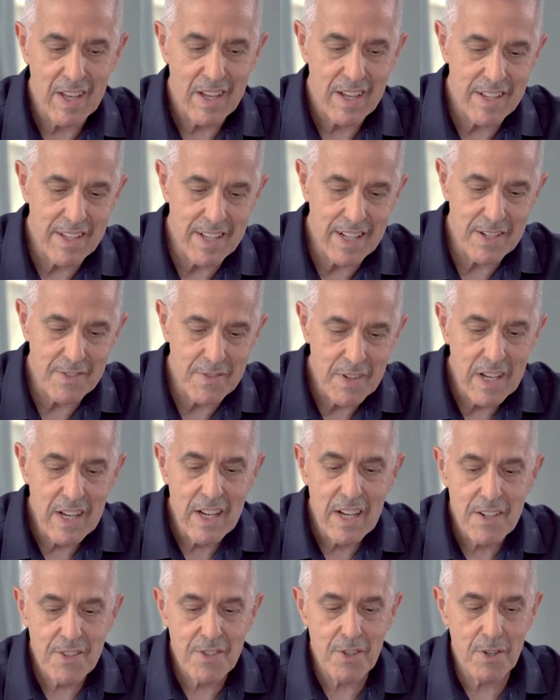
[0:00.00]
Yes.
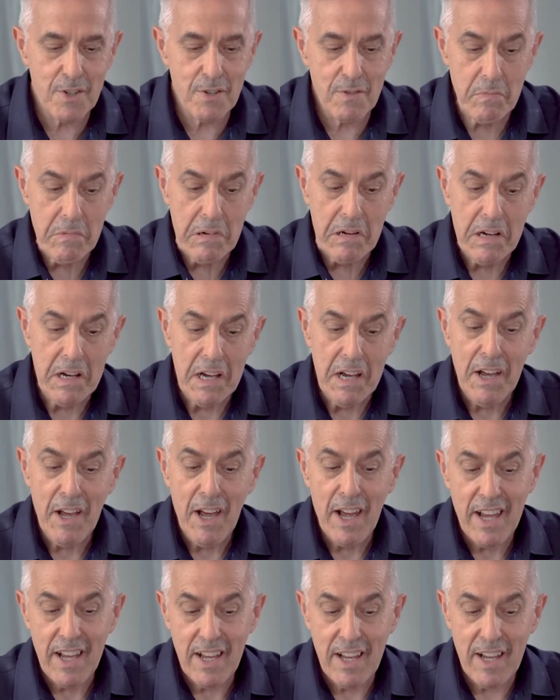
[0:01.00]
So
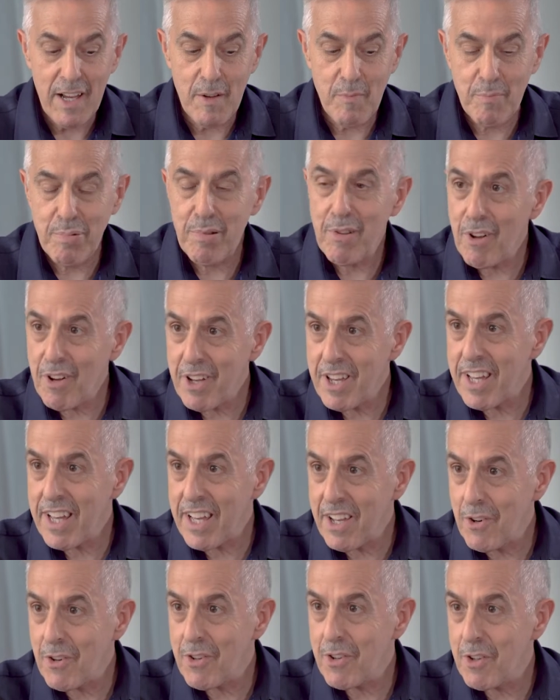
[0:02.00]
employing
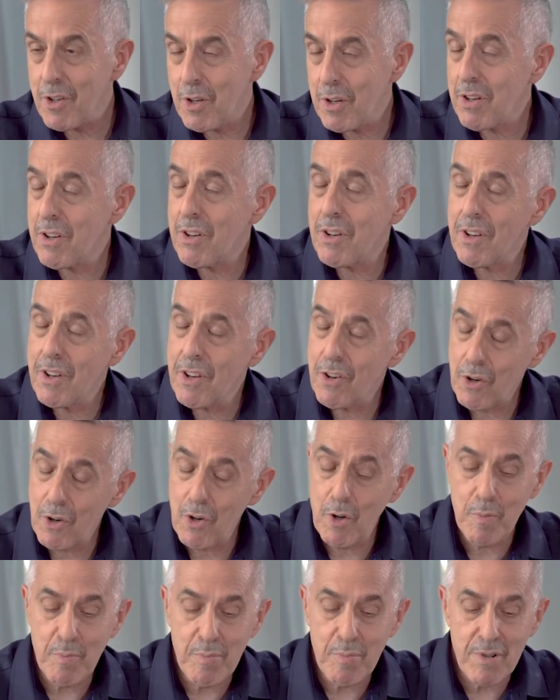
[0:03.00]
good
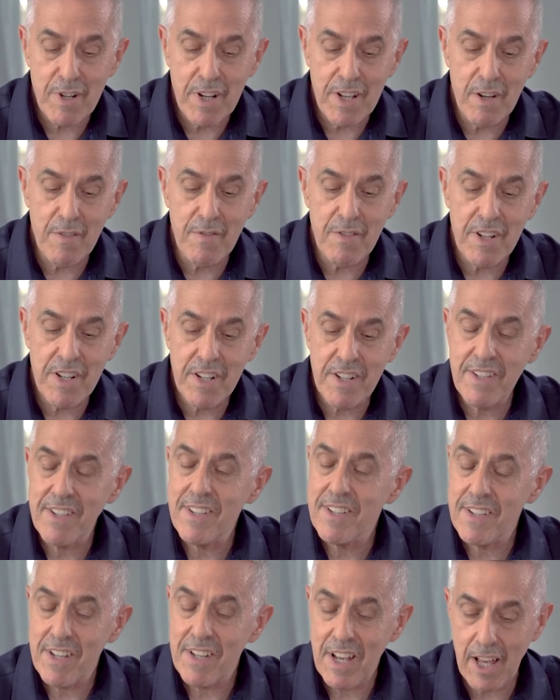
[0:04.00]
corporate
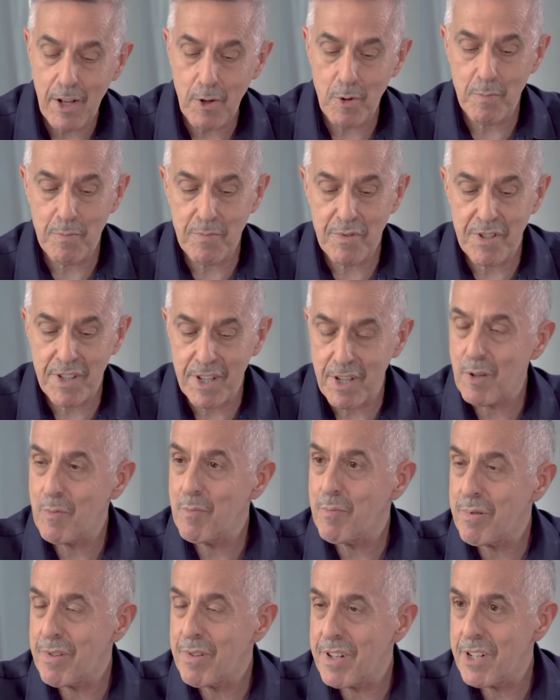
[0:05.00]
governance helps the
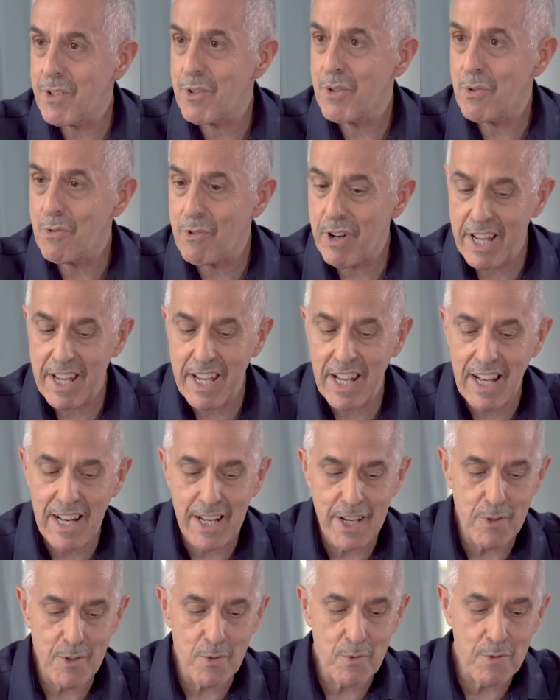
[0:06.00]
company to
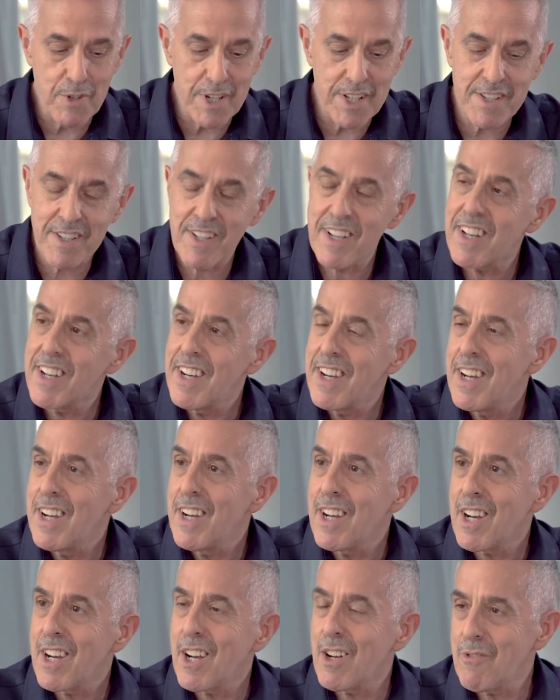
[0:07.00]
regulate risk
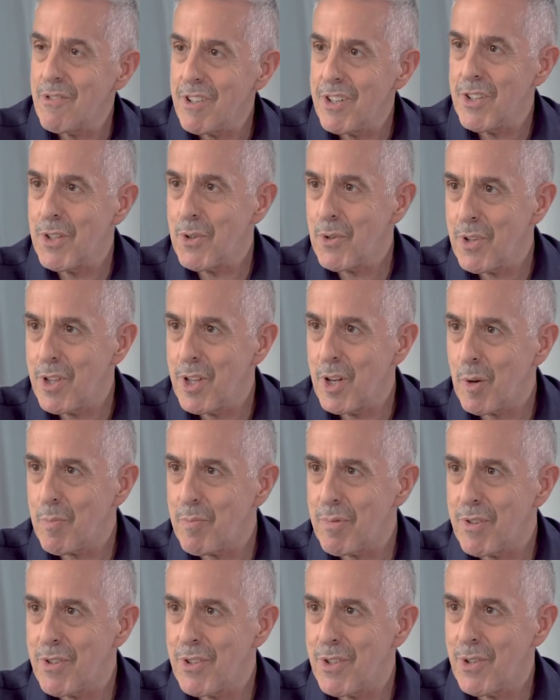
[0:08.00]
and reduce the
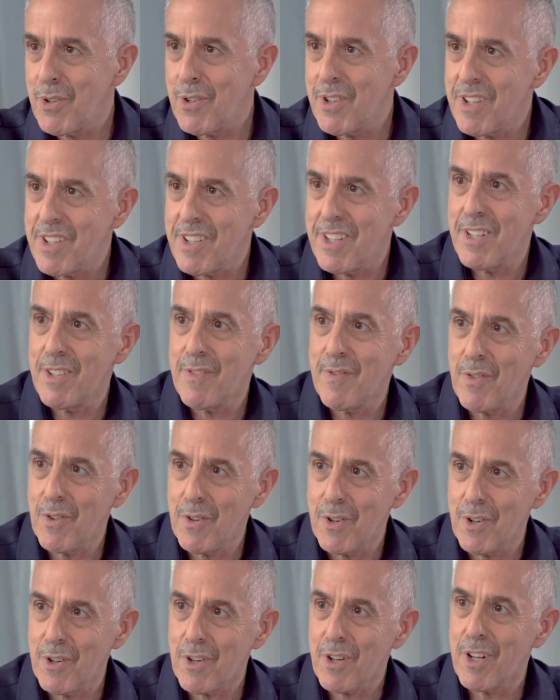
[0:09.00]
opportunities
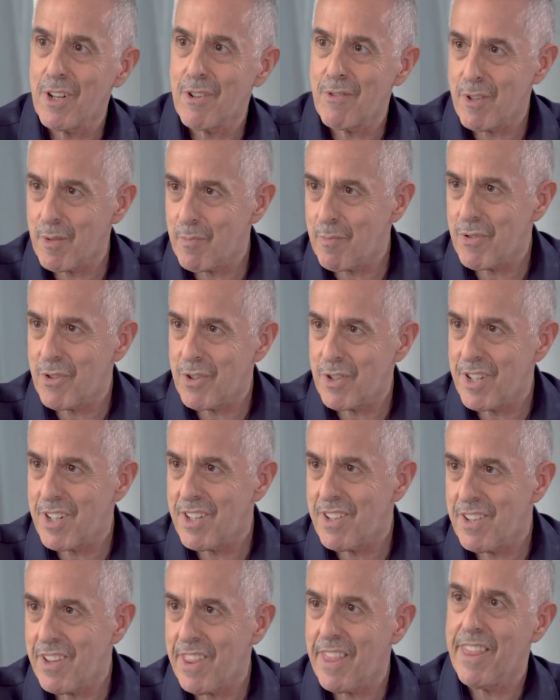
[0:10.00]
for corruption,
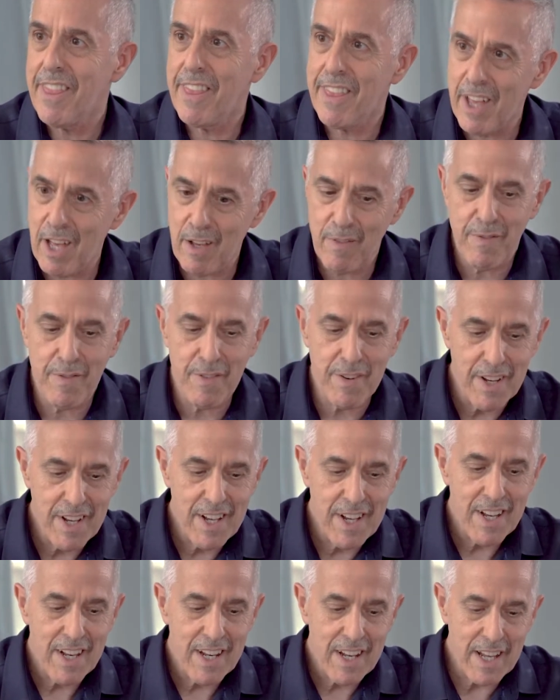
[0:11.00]
theft,
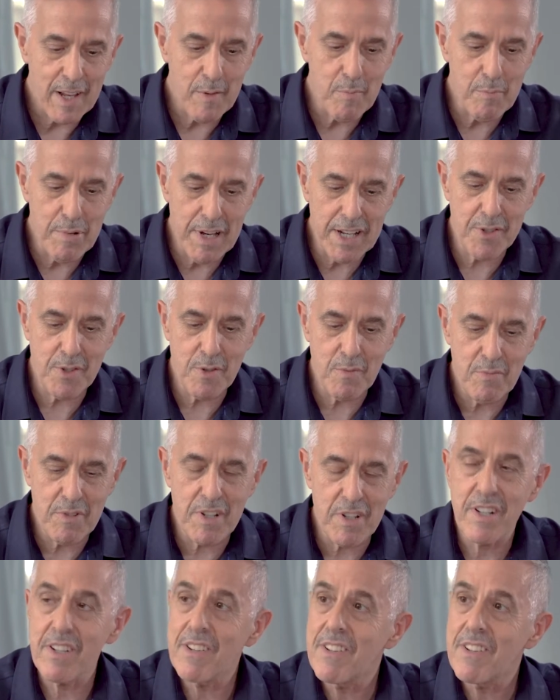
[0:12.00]
embezzlement.